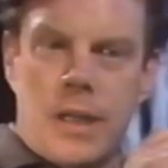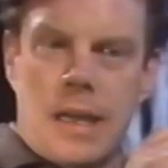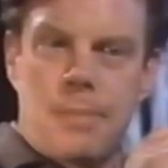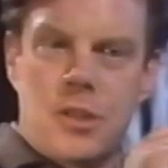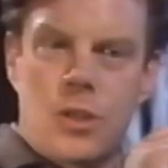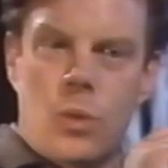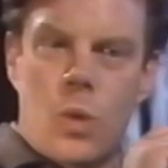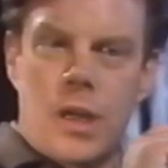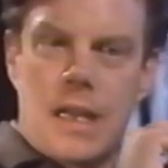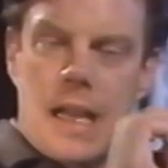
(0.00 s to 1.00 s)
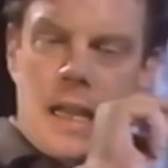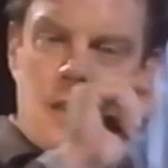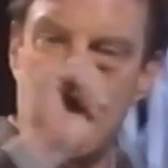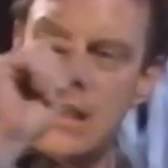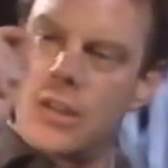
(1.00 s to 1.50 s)
point in episode one,
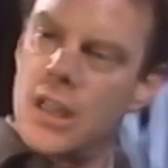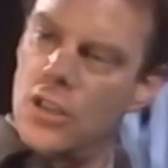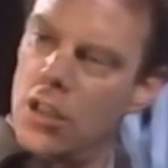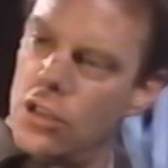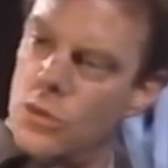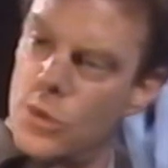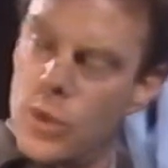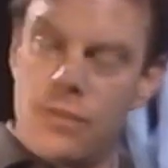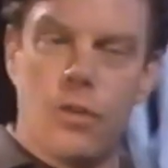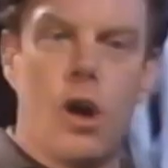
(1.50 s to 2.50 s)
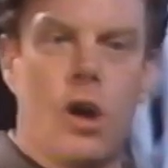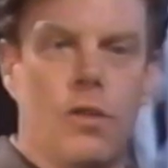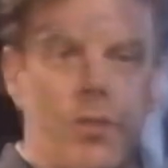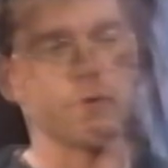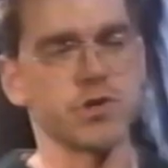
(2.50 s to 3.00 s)
and they continue to evolve.
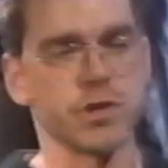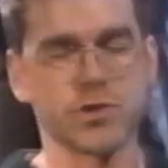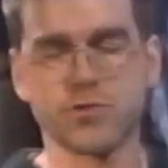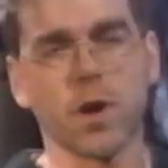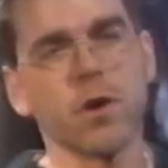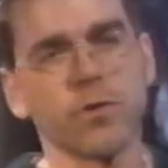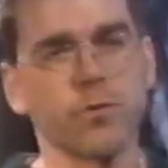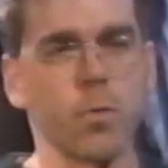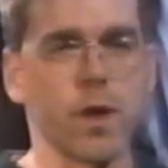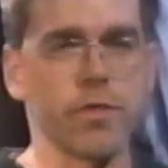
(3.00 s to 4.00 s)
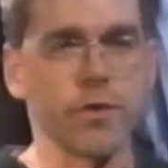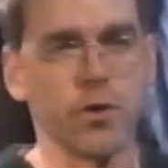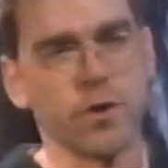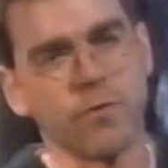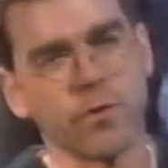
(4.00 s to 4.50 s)
She struggles with
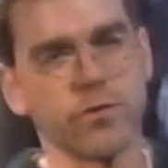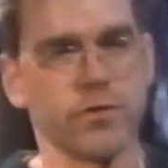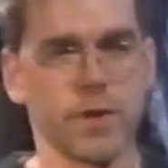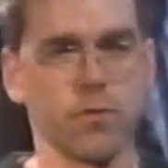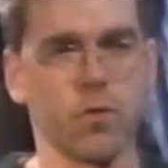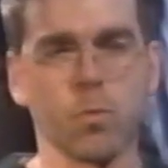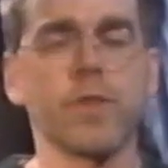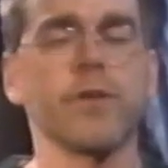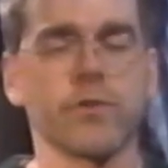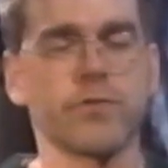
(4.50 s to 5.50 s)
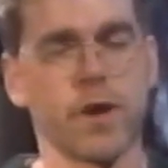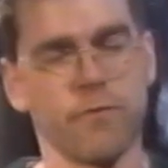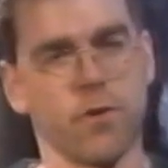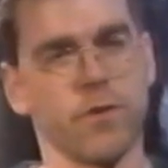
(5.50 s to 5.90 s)
good versus evil within herself